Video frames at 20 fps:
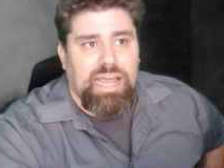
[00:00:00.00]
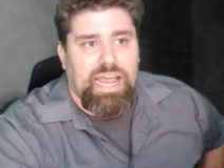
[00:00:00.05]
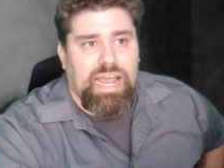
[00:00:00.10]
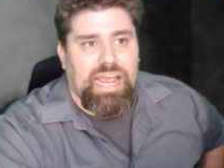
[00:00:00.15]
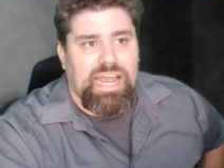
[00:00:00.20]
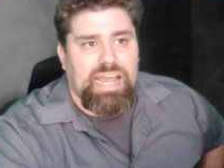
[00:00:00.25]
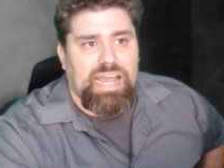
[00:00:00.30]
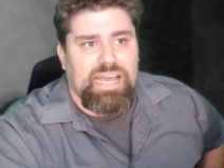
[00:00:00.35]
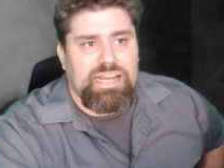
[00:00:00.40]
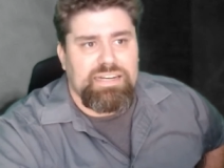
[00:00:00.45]

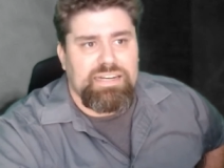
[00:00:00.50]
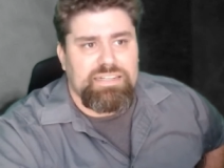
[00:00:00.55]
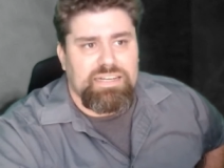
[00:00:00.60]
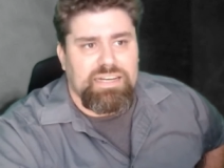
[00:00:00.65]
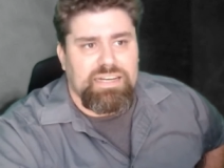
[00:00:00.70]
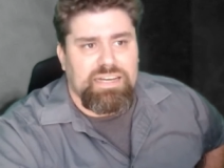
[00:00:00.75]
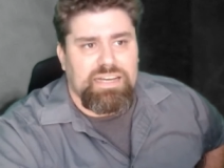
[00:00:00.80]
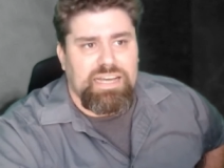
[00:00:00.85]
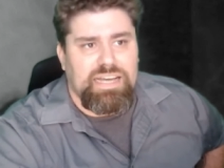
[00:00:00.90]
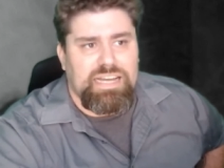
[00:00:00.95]
and
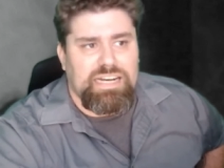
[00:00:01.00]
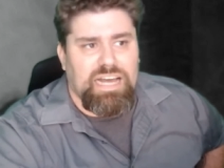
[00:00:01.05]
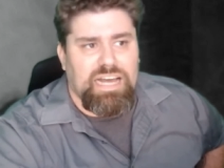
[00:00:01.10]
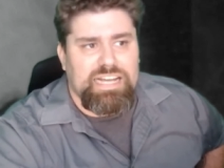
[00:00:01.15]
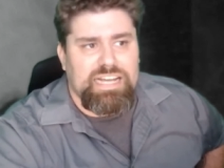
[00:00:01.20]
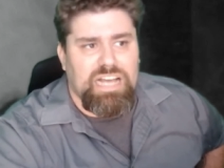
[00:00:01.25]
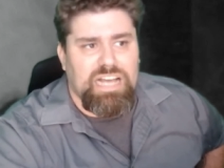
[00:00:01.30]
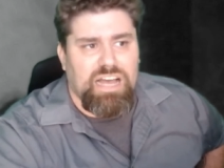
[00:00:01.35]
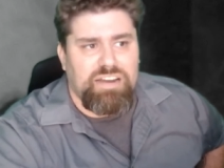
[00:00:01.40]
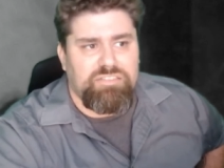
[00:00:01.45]
uh, and
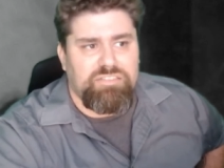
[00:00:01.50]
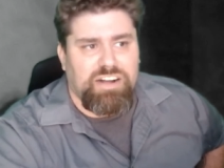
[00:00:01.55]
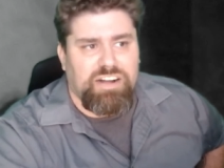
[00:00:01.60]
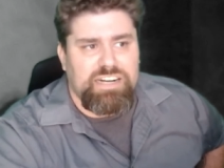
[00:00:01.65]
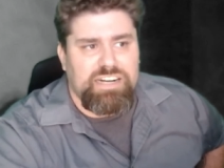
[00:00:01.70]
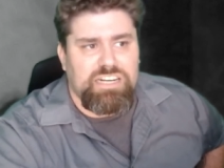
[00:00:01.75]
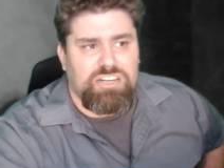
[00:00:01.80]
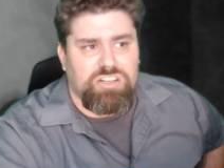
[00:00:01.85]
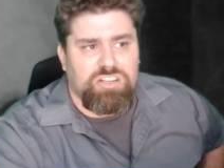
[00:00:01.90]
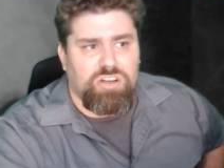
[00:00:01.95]
I got
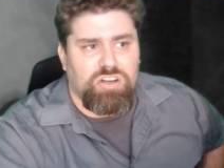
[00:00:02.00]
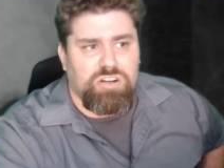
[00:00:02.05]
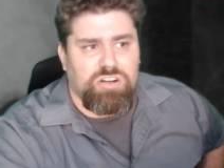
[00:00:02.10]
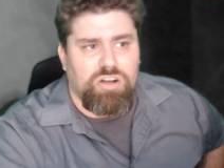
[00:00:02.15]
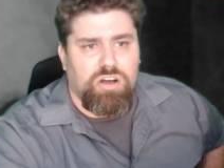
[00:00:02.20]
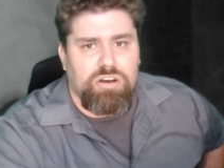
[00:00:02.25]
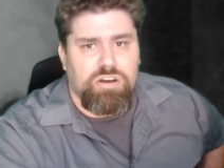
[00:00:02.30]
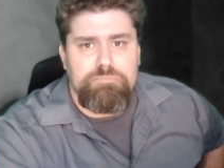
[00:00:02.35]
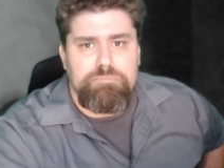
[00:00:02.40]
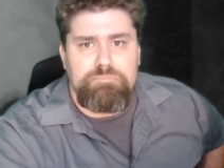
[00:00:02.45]
invited along
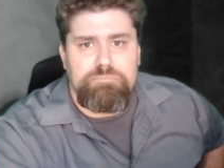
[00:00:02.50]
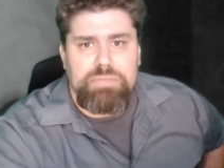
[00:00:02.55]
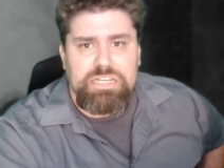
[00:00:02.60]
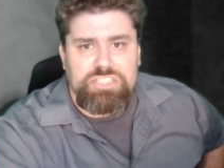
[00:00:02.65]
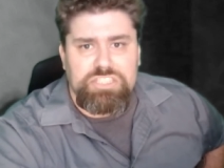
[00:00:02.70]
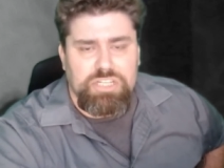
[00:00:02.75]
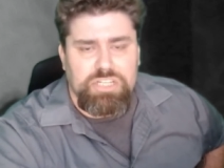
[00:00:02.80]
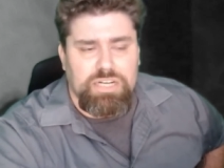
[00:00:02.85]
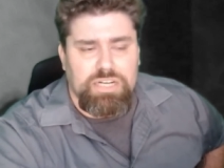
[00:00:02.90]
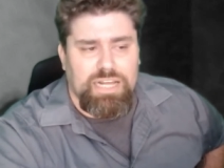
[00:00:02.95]
on a
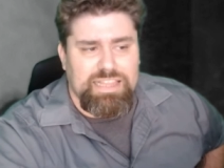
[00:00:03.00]
mission.